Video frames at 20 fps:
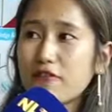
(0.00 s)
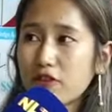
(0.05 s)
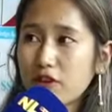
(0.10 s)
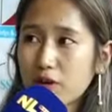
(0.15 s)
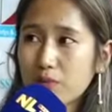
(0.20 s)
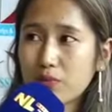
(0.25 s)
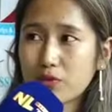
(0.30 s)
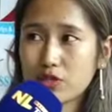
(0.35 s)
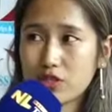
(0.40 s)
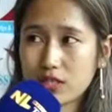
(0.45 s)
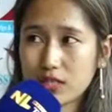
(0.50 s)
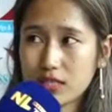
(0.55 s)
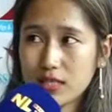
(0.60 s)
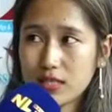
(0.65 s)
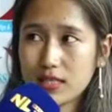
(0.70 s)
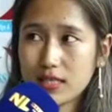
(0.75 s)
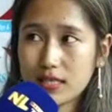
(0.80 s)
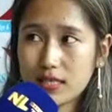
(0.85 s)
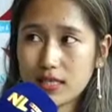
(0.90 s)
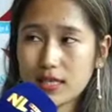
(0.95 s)
opportunity
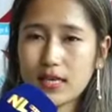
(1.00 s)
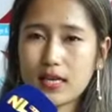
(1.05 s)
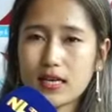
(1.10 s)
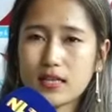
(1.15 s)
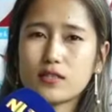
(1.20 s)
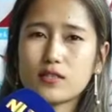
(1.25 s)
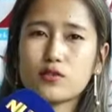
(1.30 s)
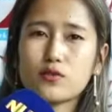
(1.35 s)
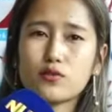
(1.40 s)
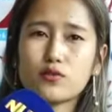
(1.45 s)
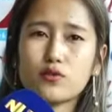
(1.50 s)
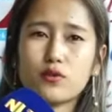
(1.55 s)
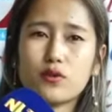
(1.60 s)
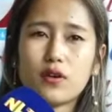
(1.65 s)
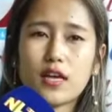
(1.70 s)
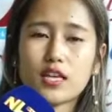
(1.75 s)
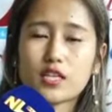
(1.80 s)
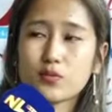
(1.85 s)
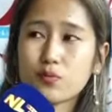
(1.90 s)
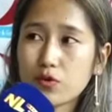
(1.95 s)
that they get to
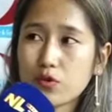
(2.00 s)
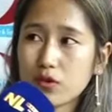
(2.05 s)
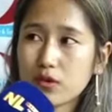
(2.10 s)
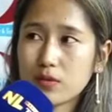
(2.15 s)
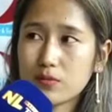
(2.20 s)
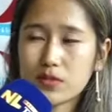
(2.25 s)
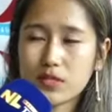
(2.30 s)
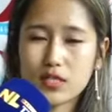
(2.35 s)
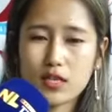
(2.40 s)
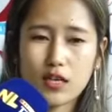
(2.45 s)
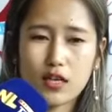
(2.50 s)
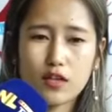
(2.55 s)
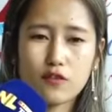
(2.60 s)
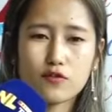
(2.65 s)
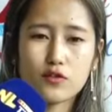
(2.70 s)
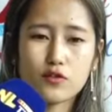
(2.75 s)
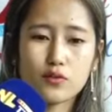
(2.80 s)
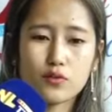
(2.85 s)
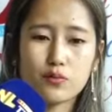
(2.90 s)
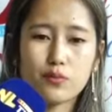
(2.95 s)
explore themselves,
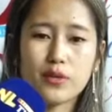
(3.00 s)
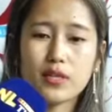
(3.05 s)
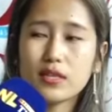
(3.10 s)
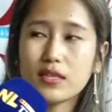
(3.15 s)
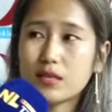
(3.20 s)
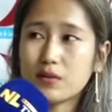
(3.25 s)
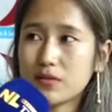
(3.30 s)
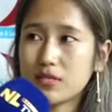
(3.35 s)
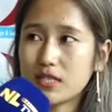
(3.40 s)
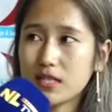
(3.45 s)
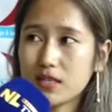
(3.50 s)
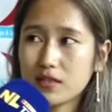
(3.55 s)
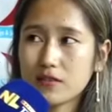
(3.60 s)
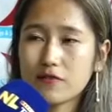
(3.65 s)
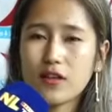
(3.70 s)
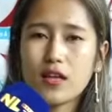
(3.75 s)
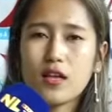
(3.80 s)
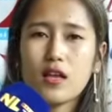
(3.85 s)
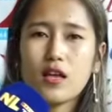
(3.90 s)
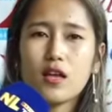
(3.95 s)
to build themselves,
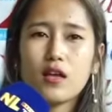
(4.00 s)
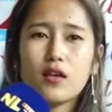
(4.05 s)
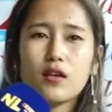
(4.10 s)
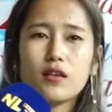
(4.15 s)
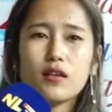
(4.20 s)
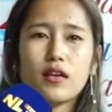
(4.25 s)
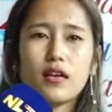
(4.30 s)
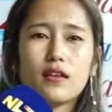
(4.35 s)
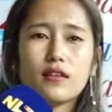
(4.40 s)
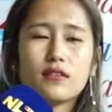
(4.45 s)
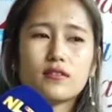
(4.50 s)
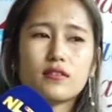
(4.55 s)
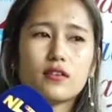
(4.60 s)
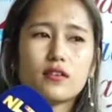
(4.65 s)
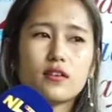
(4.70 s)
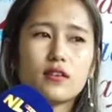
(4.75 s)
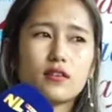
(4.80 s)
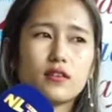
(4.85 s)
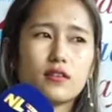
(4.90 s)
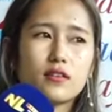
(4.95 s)
and
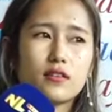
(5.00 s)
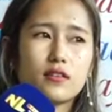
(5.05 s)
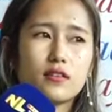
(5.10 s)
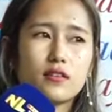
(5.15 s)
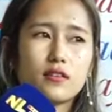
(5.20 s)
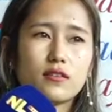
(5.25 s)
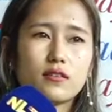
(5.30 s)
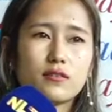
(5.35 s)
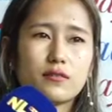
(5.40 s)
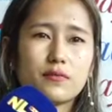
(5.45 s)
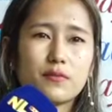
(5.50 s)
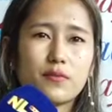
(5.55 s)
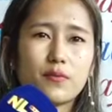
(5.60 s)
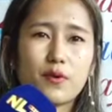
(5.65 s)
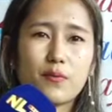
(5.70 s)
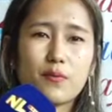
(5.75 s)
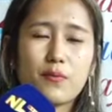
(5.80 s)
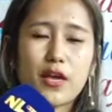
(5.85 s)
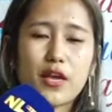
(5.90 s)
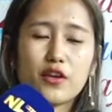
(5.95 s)

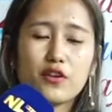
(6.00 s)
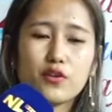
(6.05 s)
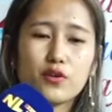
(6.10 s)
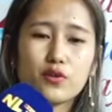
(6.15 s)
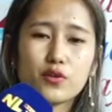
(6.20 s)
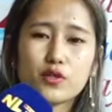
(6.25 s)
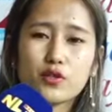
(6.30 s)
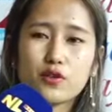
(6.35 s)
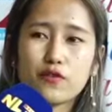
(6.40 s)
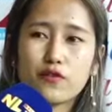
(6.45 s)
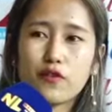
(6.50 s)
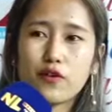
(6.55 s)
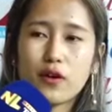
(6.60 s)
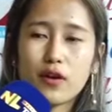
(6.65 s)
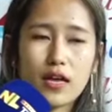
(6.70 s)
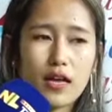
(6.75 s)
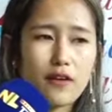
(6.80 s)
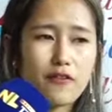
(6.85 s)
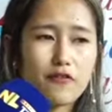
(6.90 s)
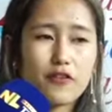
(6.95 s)
make use of
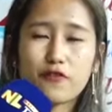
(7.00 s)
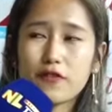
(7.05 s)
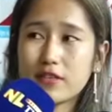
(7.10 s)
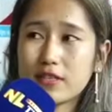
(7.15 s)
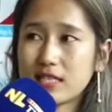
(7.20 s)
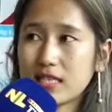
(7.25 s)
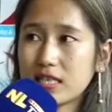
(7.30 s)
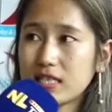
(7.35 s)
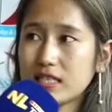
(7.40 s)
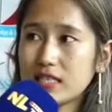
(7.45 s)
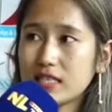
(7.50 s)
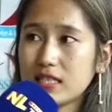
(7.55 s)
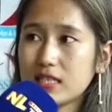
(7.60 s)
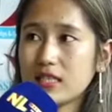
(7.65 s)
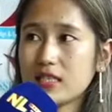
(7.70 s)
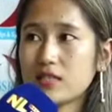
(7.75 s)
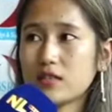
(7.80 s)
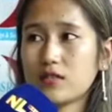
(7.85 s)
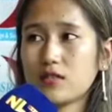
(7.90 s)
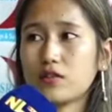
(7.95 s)
every facility
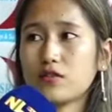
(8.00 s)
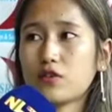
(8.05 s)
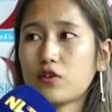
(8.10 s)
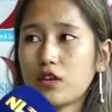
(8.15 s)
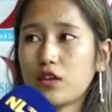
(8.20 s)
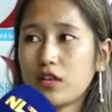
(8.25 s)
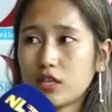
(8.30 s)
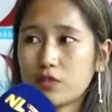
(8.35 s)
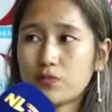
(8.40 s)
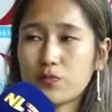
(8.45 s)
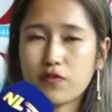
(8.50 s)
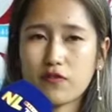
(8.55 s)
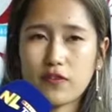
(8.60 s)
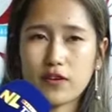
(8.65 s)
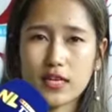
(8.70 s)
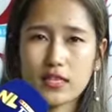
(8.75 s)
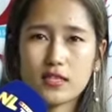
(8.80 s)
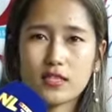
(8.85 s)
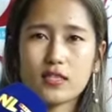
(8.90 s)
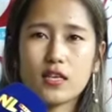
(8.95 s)
that the college
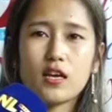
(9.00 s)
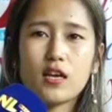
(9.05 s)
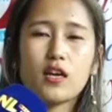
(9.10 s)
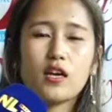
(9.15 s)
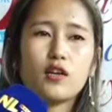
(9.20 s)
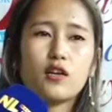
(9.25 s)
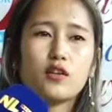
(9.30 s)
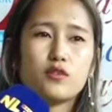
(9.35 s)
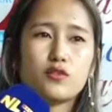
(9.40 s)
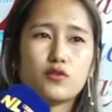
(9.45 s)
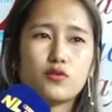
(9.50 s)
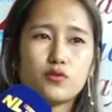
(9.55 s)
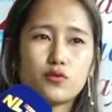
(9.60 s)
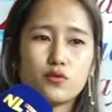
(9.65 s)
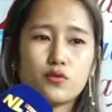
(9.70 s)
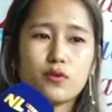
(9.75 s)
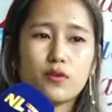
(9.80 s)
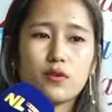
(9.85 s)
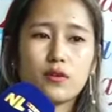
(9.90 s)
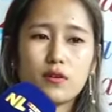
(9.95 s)
provides
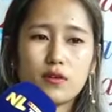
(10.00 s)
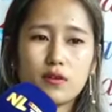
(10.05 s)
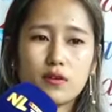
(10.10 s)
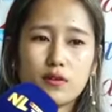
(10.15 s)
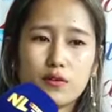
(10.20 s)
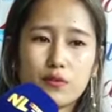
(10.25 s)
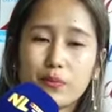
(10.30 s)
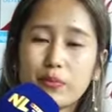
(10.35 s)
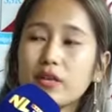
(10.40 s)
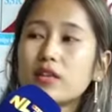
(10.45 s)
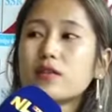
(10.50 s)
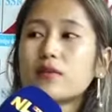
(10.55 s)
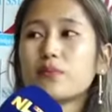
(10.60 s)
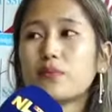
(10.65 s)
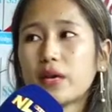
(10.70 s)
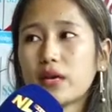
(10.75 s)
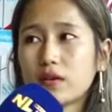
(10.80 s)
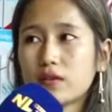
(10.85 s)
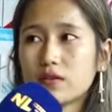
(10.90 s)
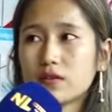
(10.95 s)
to be the
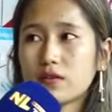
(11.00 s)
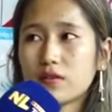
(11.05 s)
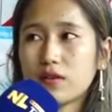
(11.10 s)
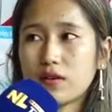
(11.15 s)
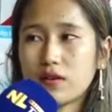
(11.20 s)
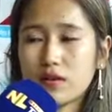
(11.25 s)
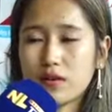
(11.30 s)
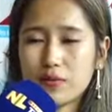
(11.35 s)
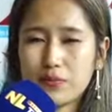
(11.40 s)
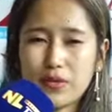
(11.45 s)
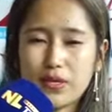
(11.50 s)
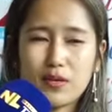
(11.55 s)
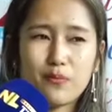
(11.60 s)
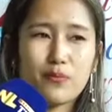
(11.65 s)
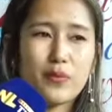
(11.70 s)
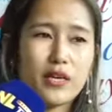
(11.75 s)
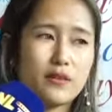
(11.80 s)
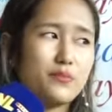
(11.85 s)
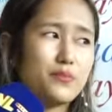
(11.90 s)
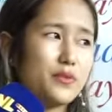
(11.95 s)

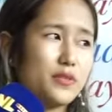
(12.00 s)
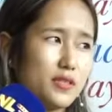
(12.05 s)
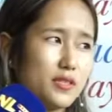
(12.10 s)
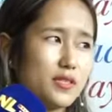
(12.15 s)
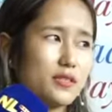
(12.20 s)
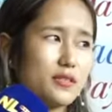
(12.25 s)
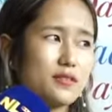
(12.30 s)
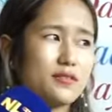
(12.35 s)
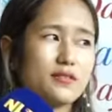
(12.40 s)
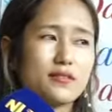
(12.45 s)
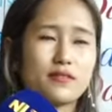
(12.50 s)
better person.